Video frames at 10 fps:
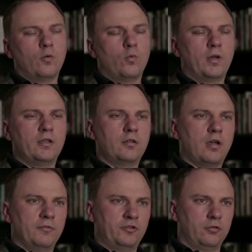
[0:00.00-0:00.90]
When it
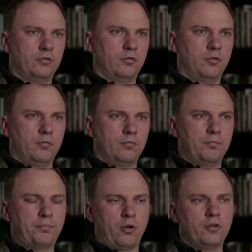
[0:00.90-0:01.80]
comes to
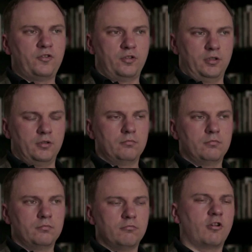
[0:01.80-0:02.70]
policy
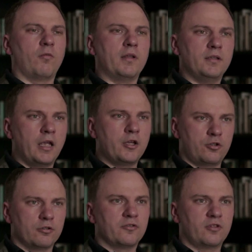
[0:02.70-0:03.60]

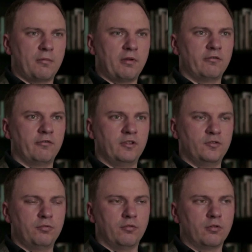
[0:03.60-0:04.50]
recommendations coming out of this
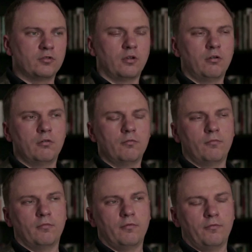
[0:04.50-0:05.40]
book, so
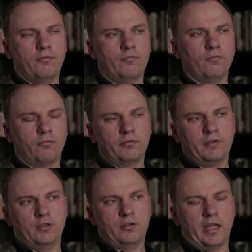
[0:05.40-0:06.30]
what
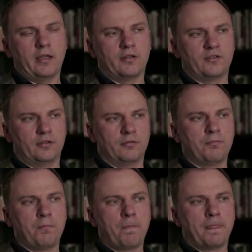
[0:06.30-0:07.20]
we take as a
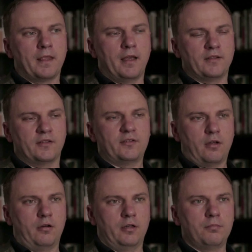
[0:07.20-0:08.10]

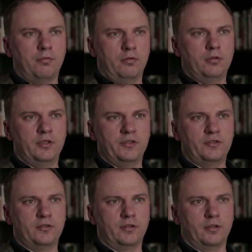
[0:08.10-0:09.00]
starting point
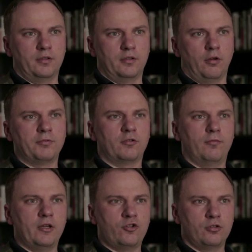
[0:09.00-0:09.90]
is the
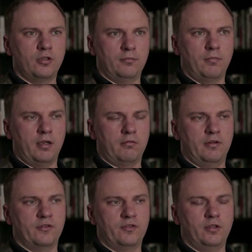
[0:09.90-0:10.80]
observation that
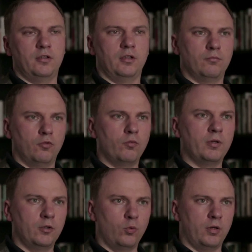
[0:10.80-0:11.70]
migrants indeed move
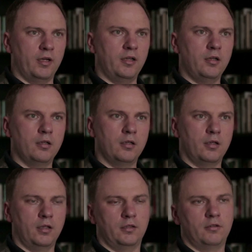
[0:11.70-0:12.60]
in the way
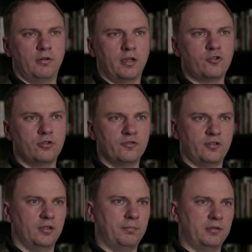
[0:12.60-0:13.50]
and the directions
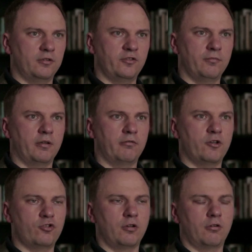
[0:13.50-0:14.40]
and the patterns of
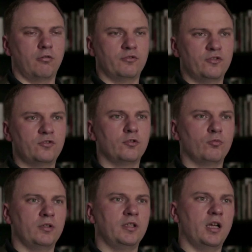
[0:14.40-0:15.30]
migration are consistent
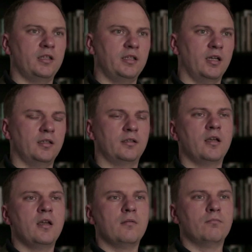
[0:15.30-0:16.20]
with the idea that
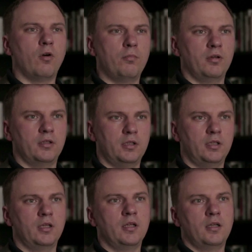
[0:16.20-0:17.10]

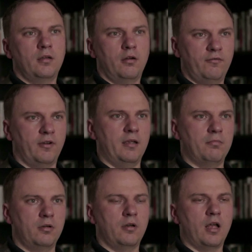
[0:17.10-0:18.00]
mobility of
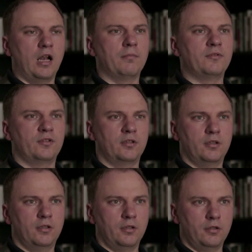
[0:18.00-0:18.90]
labor helps
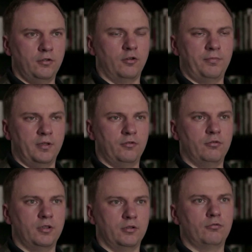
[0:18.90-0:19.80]
European
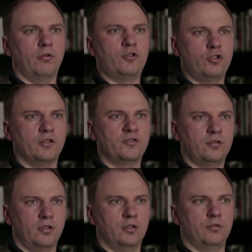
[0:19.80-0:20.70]
Union to adjust
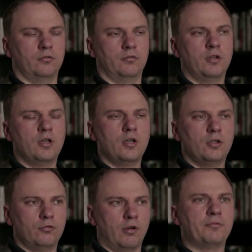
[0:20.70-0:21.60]
and to
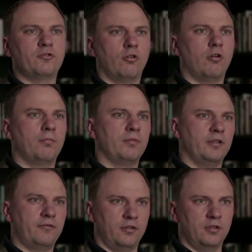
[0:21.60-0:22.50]
absorb
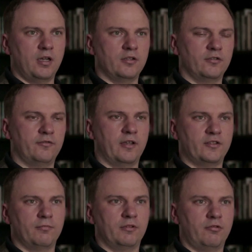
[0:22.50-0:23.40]
different kinds of
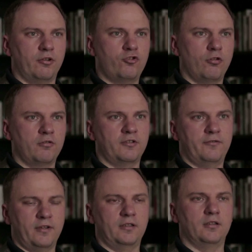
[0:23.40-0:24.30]
asymmetric shocks
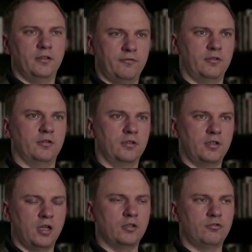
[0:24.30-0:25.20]
affecting different
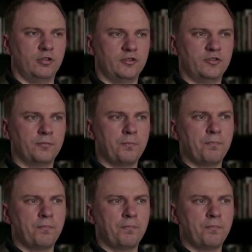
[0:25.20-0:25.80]
countries.